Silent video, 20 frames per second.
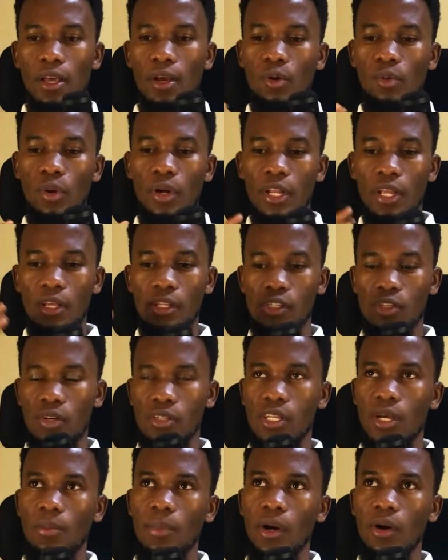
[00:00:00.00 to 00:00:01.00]
When he talks
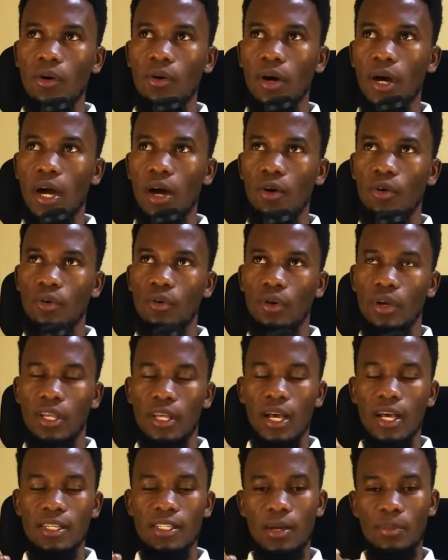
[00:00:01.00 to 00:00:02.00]
about how he
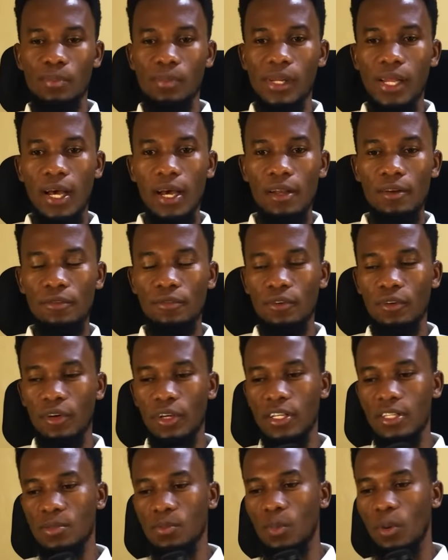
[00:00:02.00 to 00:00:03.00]
has a plan for
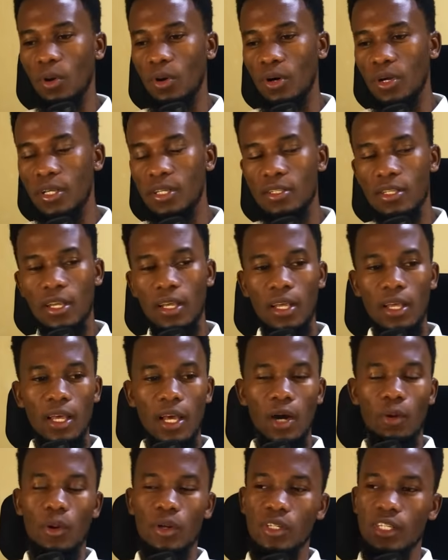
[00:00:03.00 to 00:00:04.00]
his boys,
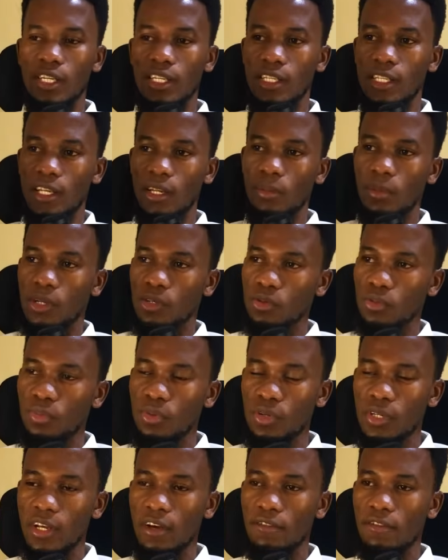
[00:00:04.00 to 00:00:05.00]
I want to get Gitiriba to
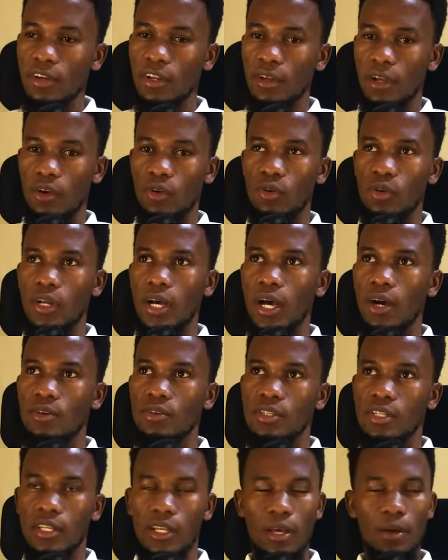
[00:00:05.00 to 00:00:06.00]
build a very good
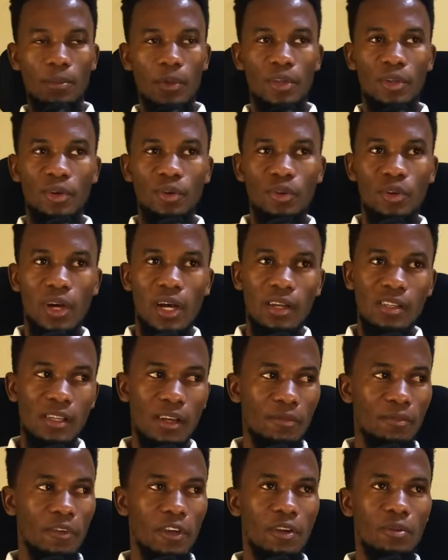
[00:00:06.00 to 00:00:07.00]
house here. Mayuguna has a
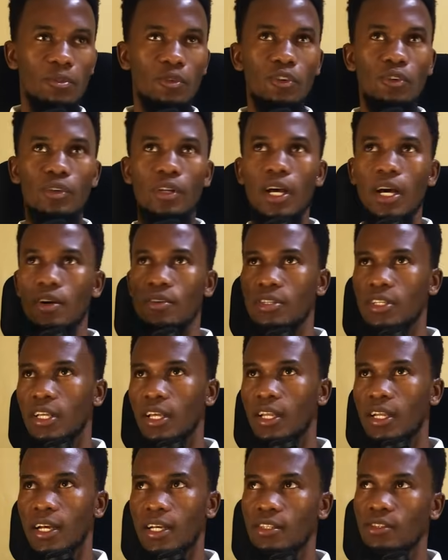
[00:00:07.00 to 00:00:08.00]
very good house here.
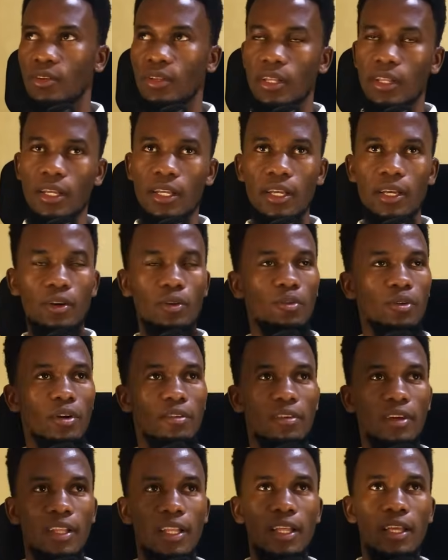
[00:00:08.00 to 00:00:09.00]
Nasto there,
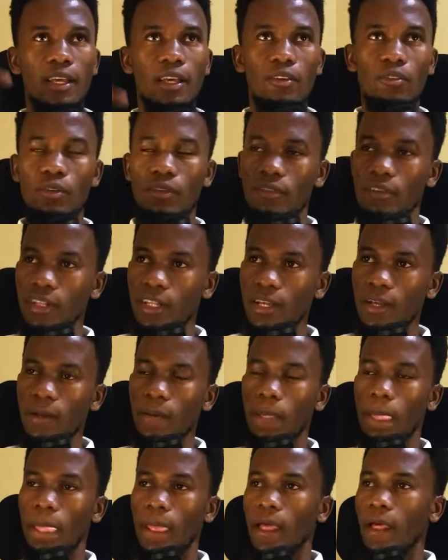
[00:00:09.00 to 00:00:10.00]
whoever there, whoever
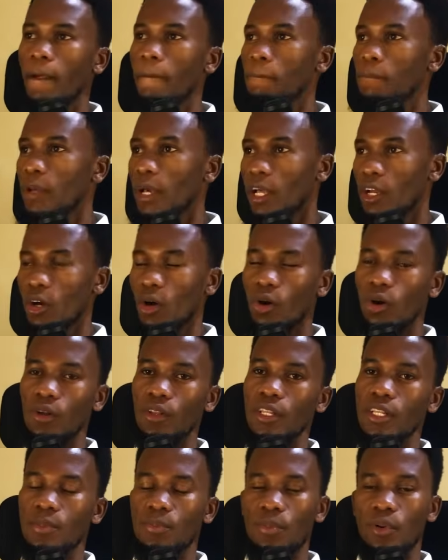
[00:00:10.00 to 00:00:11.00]
there. And all
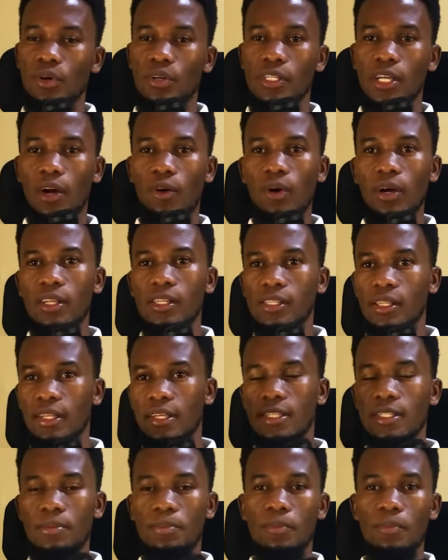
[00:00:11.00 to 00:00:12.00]
these boys, I want
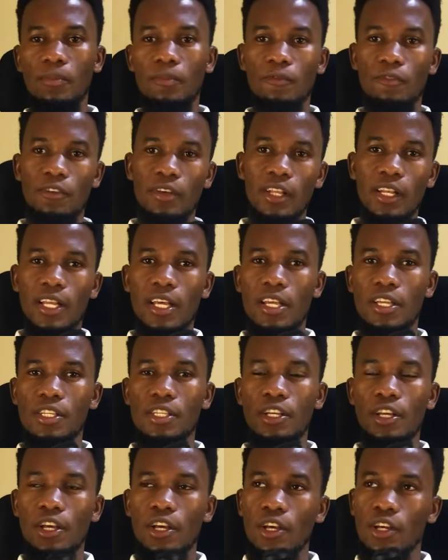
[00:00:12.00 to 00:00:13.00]
this village
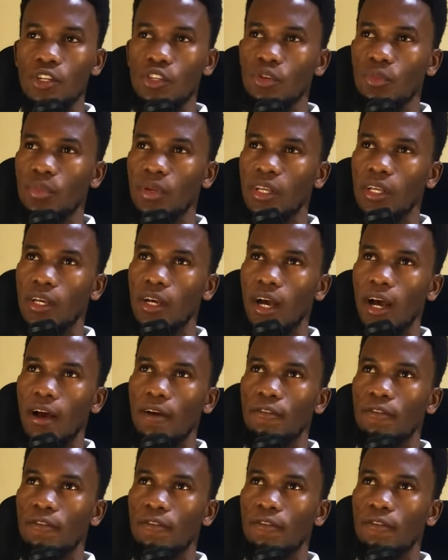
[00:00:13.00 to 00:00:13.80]
to be a